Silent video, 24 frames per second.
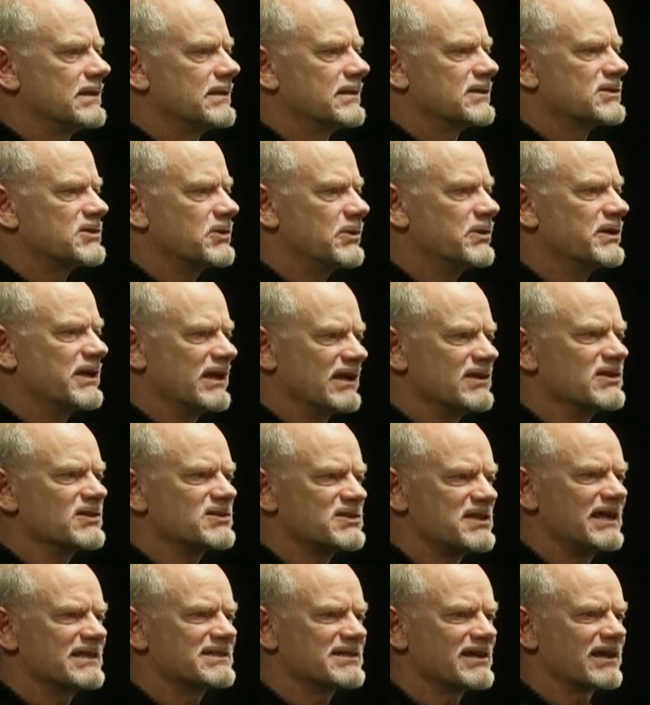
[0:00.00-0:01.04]
So again, you
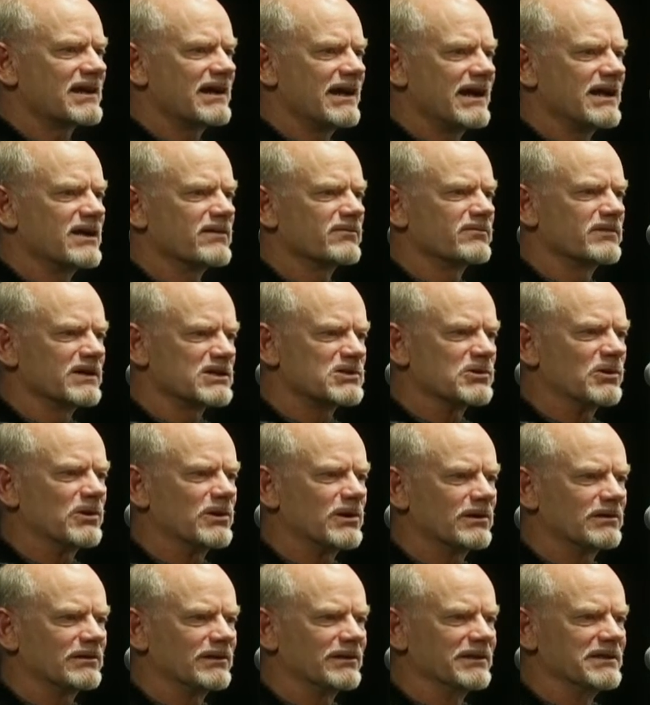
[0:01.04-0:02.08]
see that's a kind of
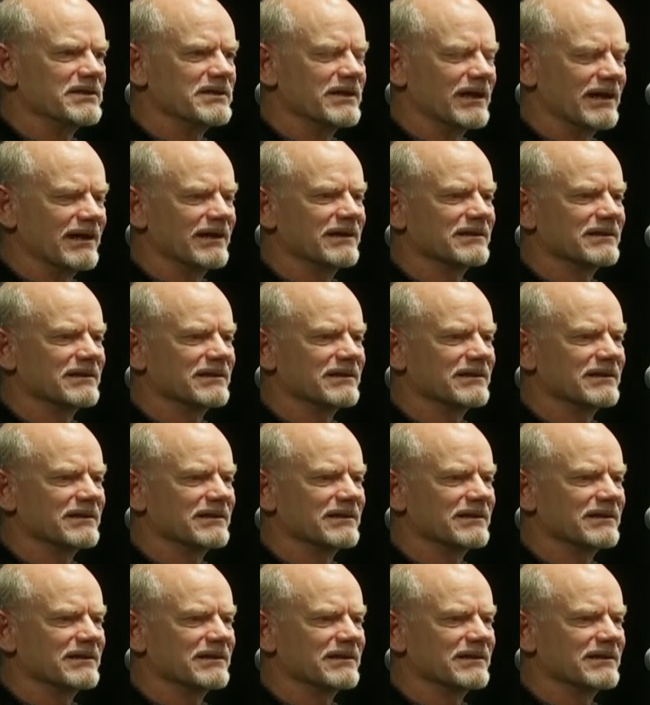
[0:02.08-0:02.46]
rhetorical and